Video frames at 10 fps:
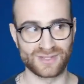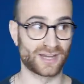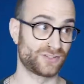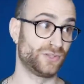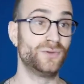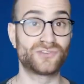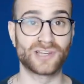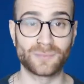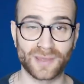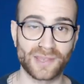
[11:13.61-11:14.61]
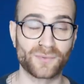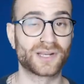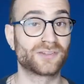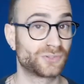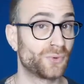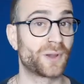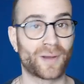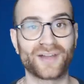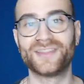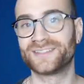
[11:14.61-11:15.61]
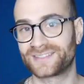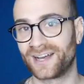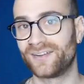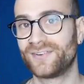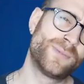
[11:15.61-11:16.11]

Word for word: I'd usually be when I talk about this stuff.